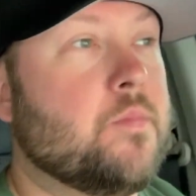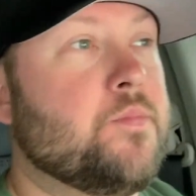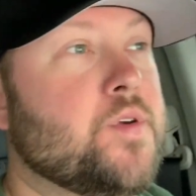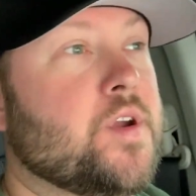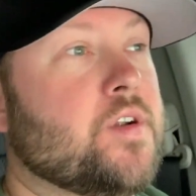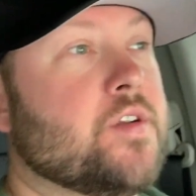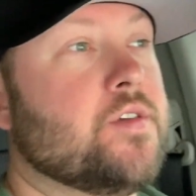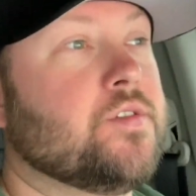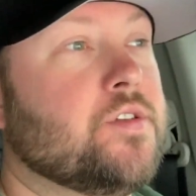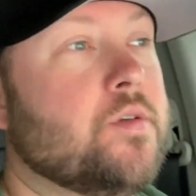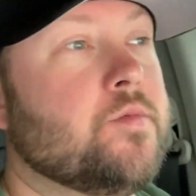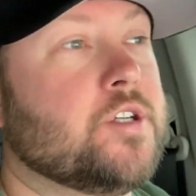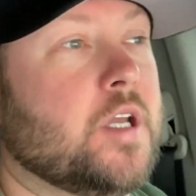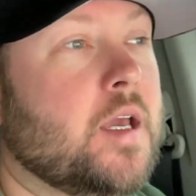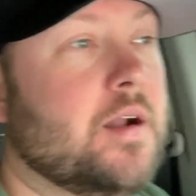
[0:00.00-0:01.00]
bigger
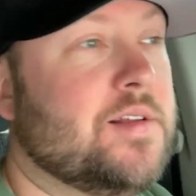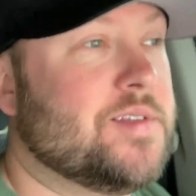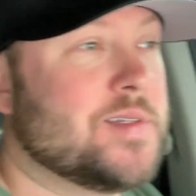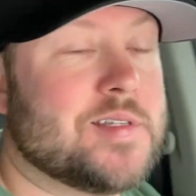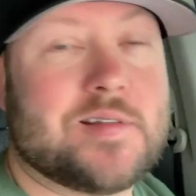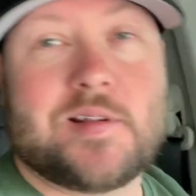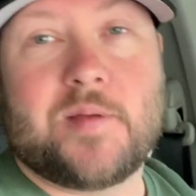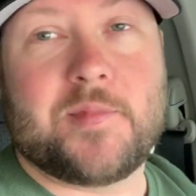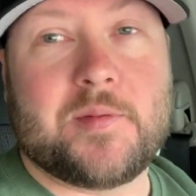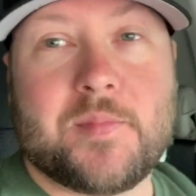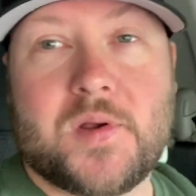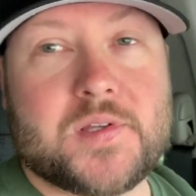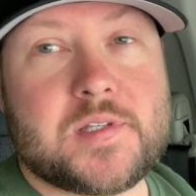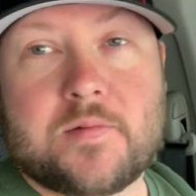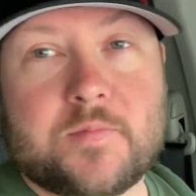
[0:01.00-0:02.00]
YouTube channels, which, I mean,
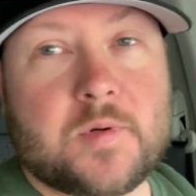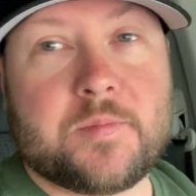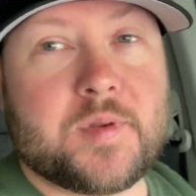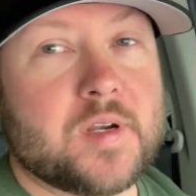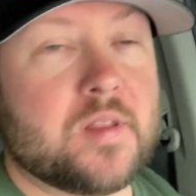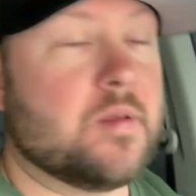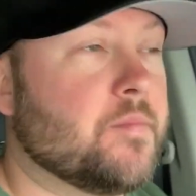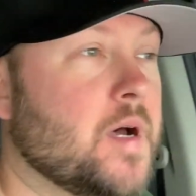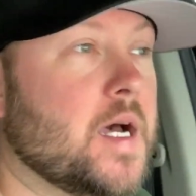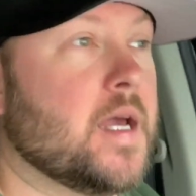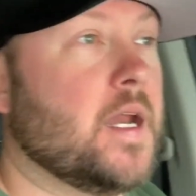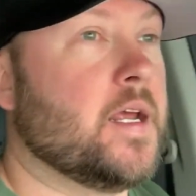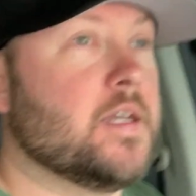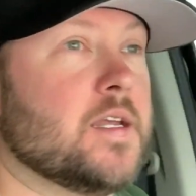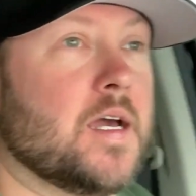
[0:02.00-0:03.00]
most of them are bigger than
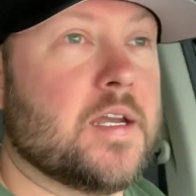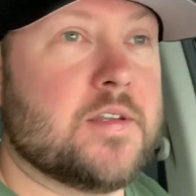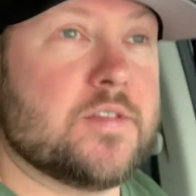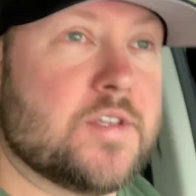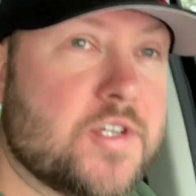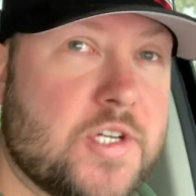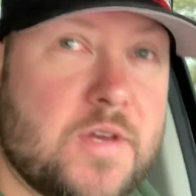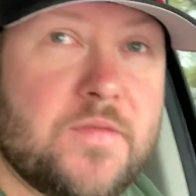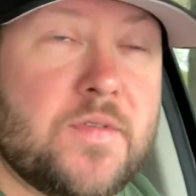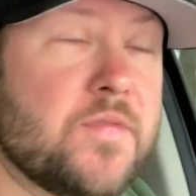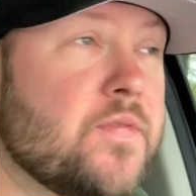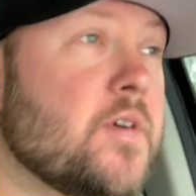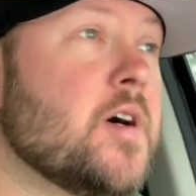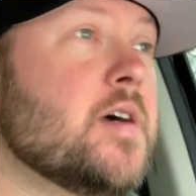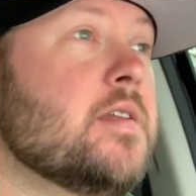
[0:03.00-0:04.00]
mine. I do this shit for
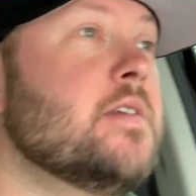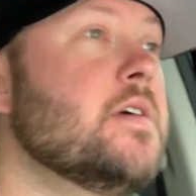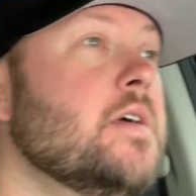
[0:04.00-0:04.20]
fun.